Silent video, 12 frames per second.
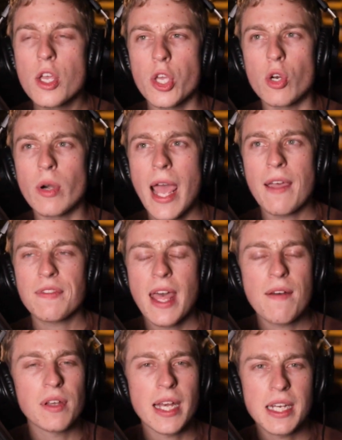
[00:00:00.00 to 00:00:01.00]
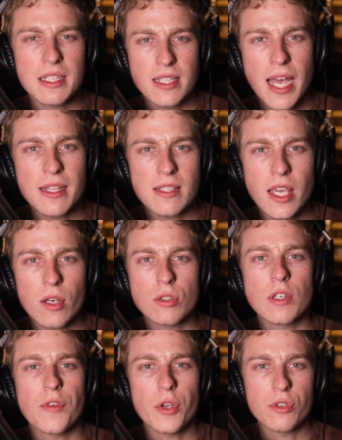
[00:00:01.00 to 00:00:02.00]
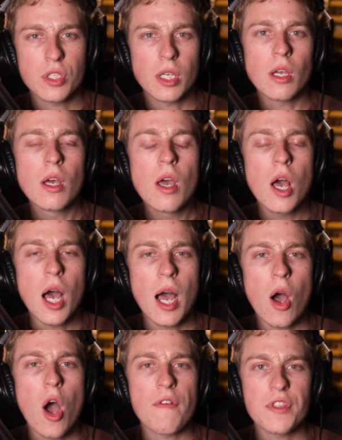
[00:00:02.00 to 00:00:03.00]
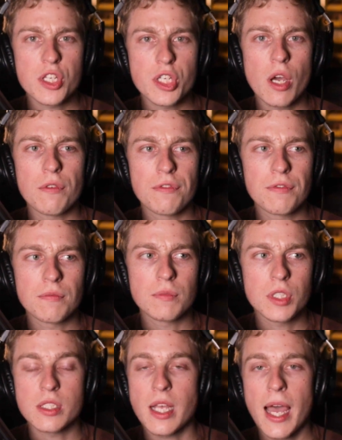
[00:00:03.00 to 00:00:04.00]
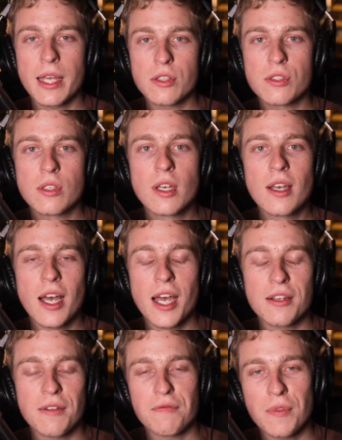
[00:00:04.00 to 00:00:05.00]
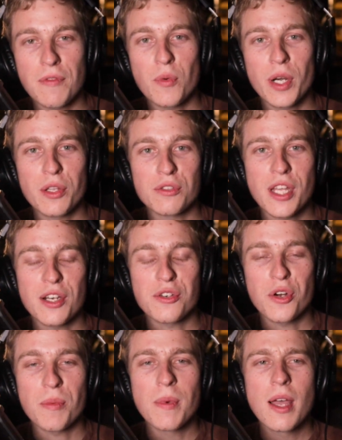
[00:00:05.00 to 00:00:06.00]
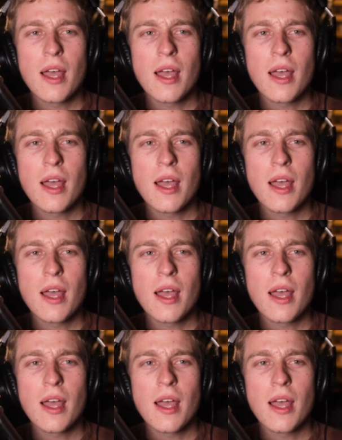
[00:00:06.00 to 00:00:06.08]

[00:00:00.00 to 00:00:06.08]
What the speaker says: You don't have to have any design skills if you're using off the shelf designs, if you want to use that term.